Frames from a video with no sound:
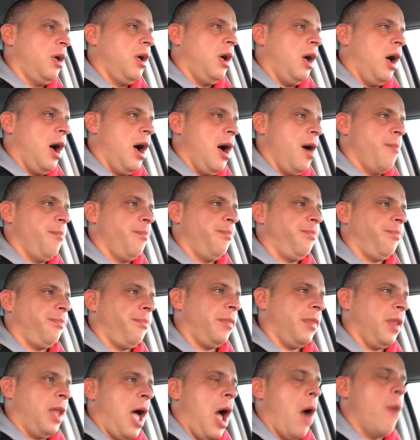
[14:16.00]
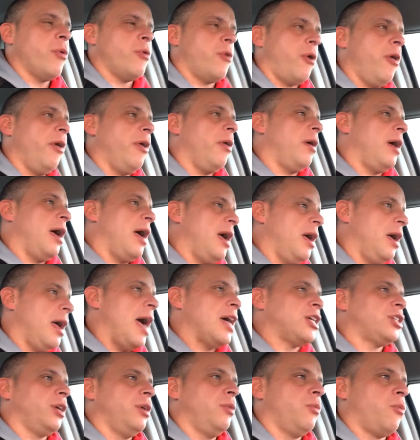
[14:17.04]
I would
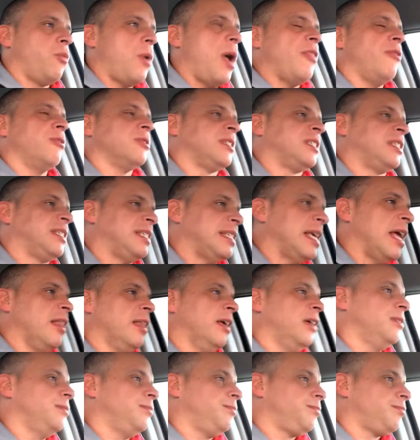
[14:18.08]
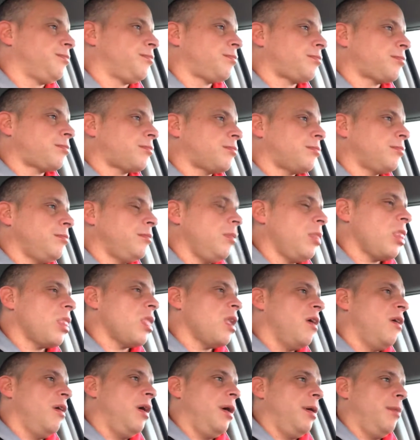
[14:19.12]
actually rather sell it.
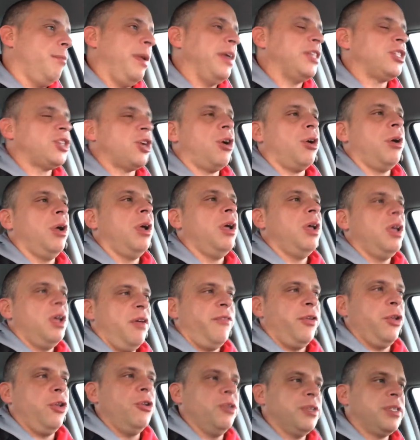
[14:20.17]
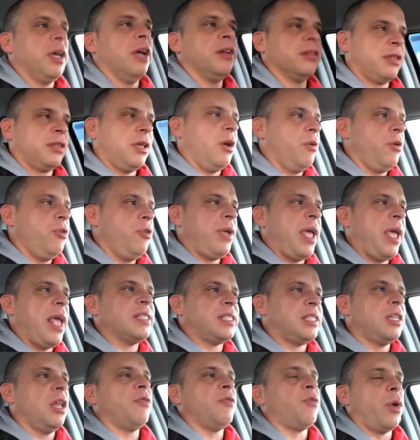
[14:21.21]
Make sure if you do sell it though, you can't
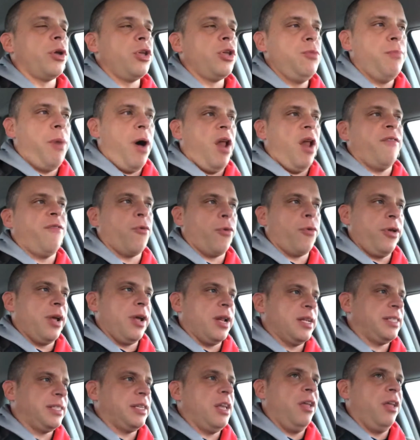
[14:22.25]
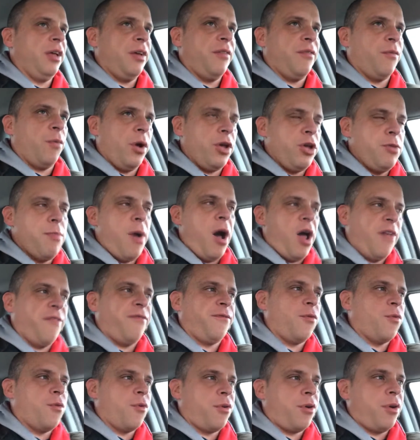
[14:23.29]
sell it for what you bought it for. You got to sell it what you bought it
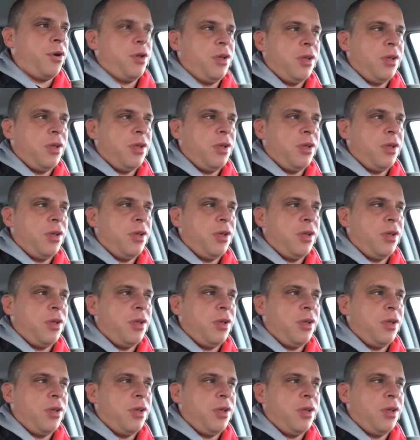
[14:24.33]
for,